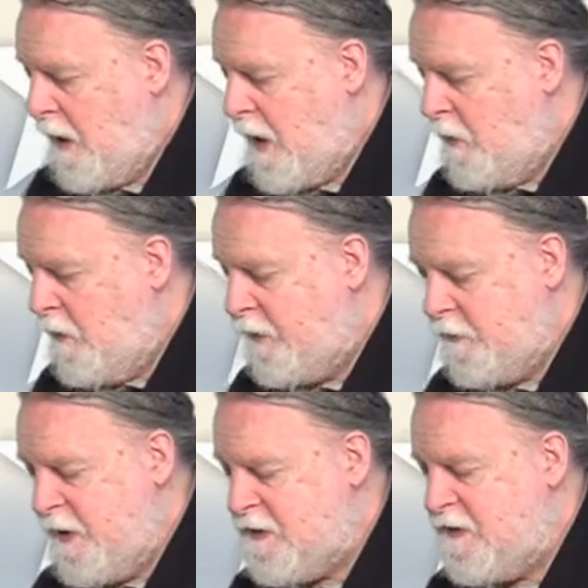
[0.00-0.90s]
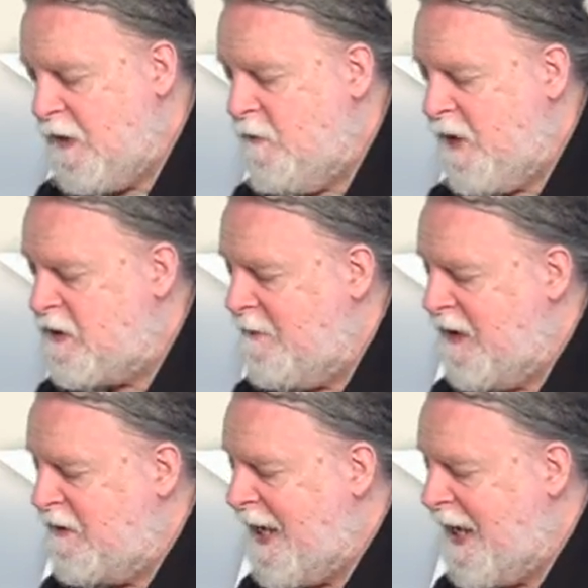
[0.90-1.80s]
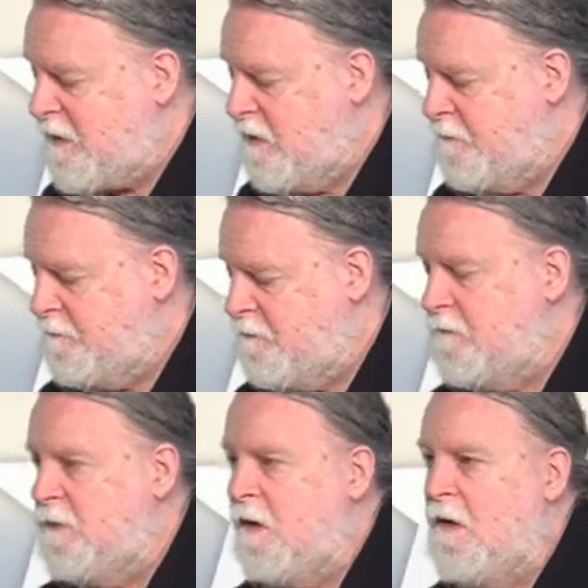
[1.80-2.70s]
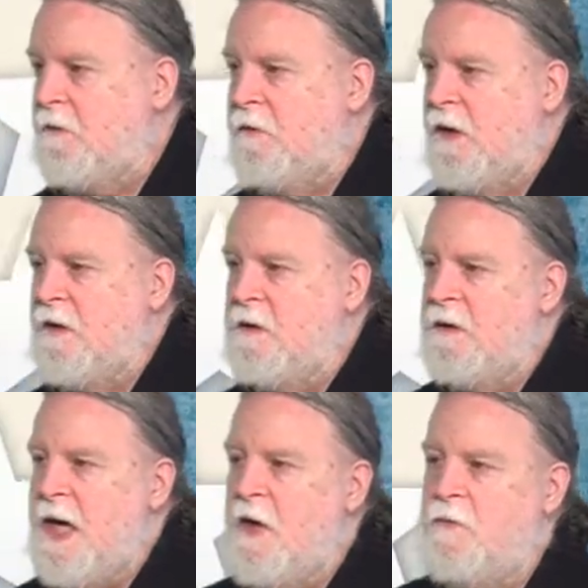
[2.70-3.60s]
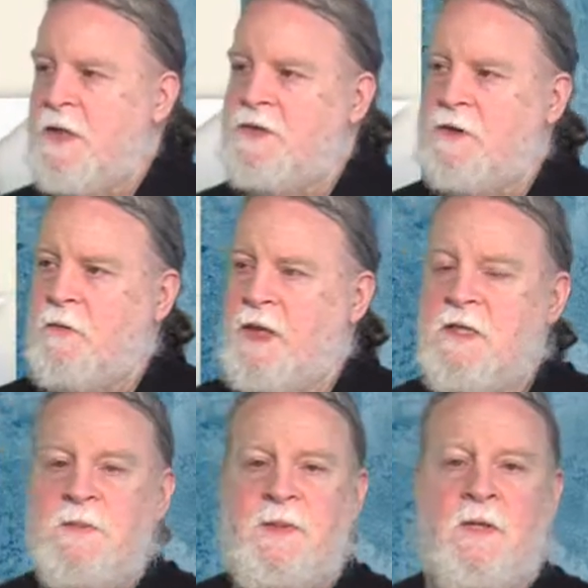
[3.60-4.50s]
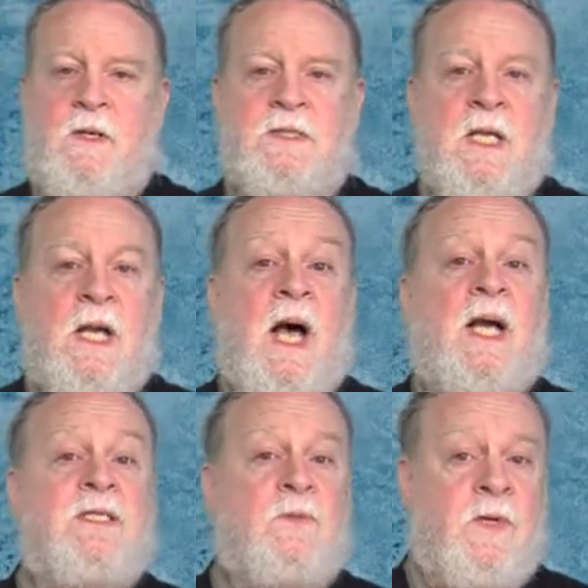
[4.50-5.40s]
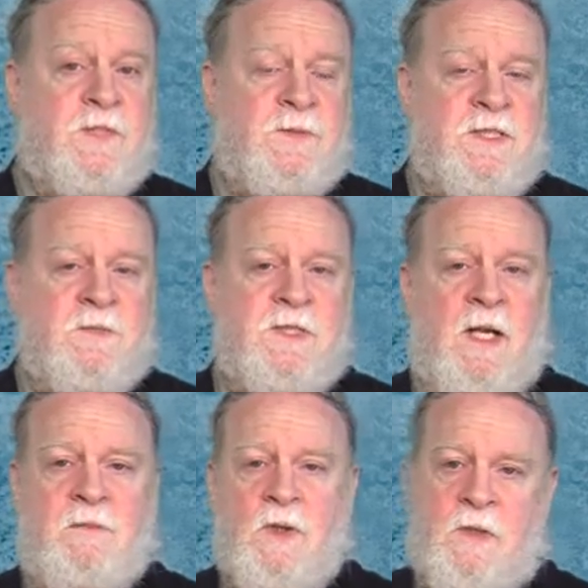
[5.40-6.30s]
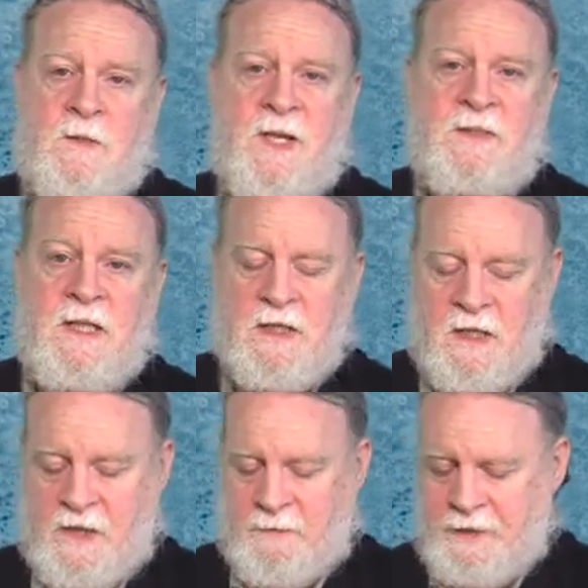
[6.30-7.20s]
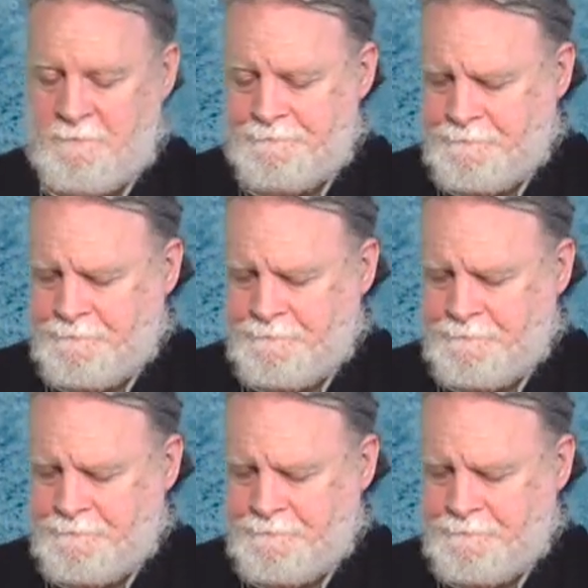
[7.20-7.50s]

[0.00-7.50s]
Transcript: All right, one of the reasons I wanted to make that our uh, outrage of the week is because I did want to spend some time talking about the economy.